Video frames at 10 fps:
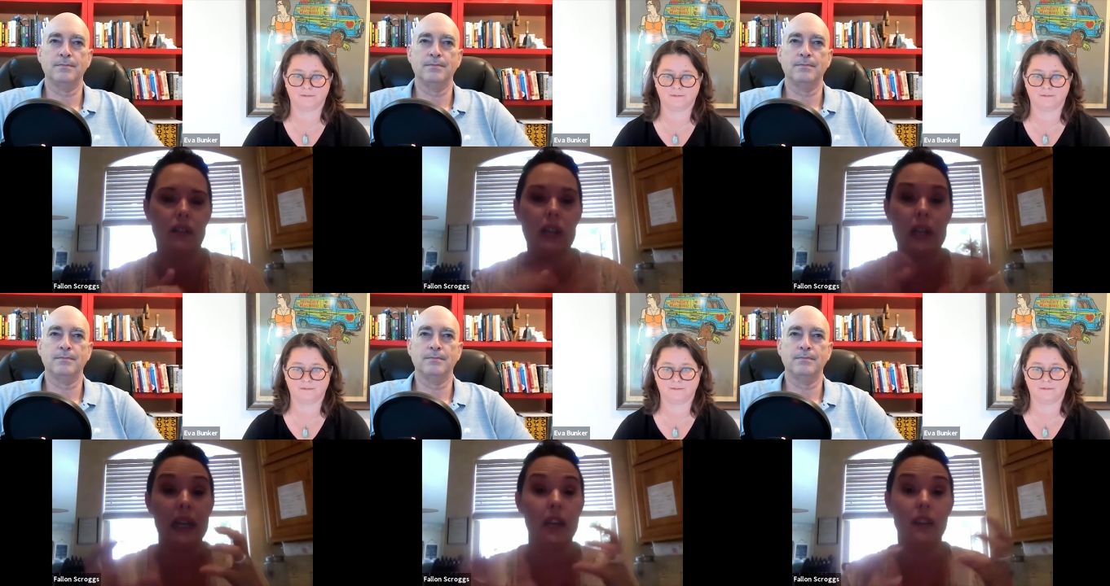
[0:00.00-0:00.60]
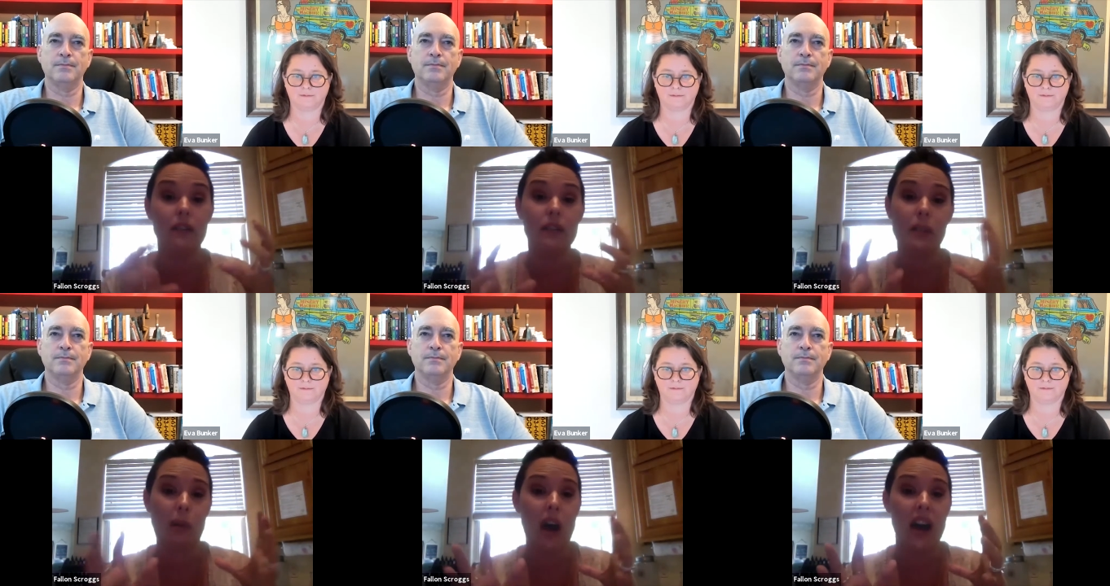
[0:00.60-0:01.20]
Speaker 1: cleaning
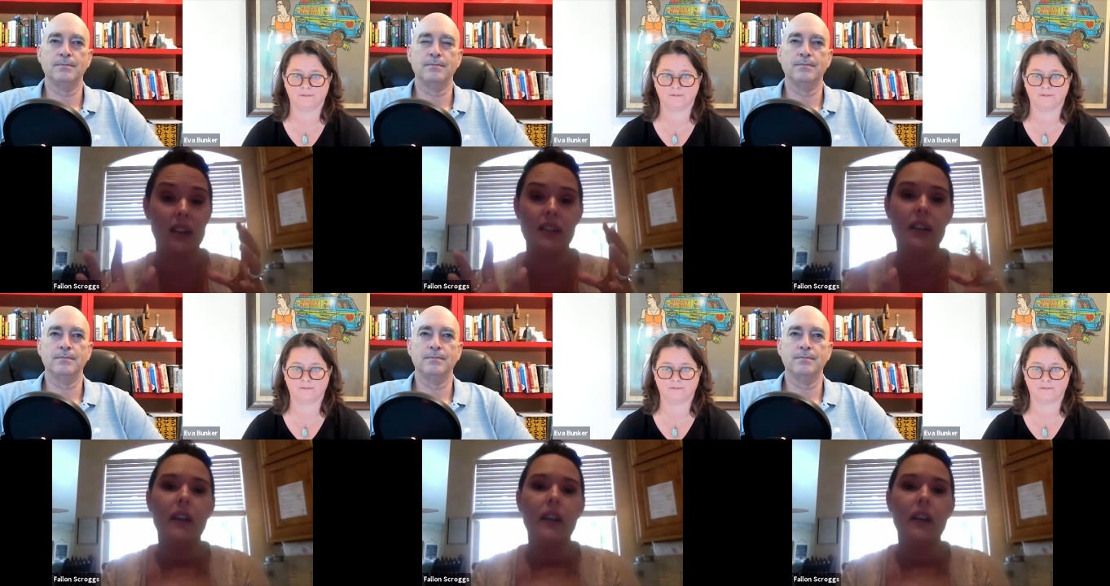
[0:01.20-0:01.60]
supplies.